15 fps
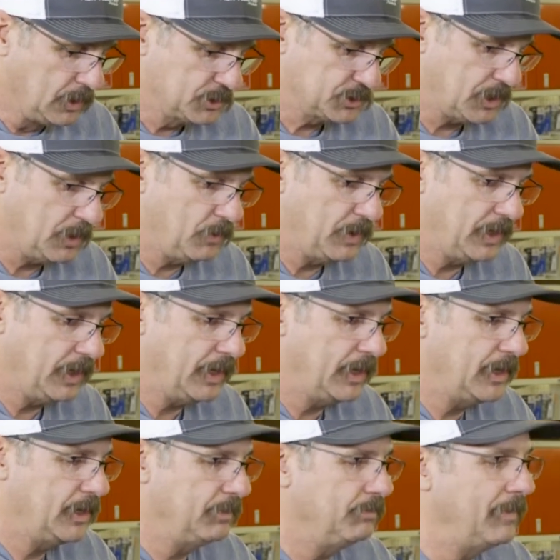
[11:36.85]
So I went
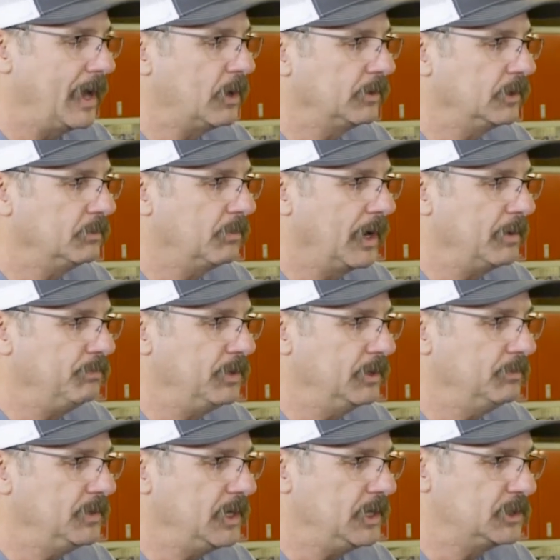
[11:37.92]
ahead and mounted my
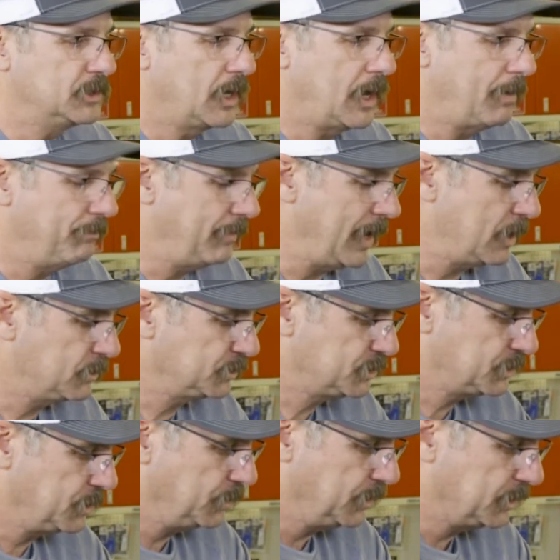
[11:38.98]
bimini top
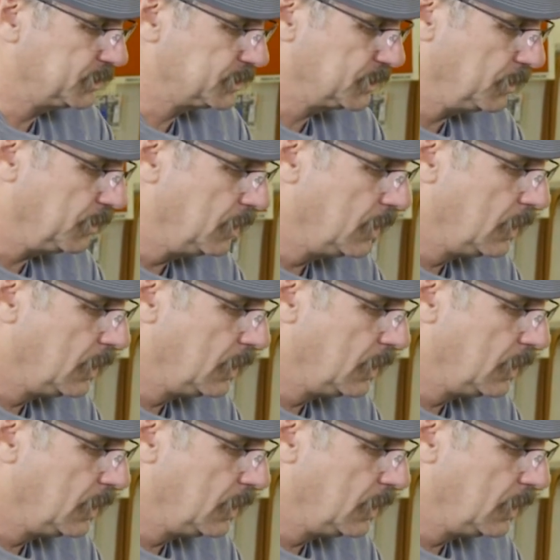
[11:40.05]
mounts to it. So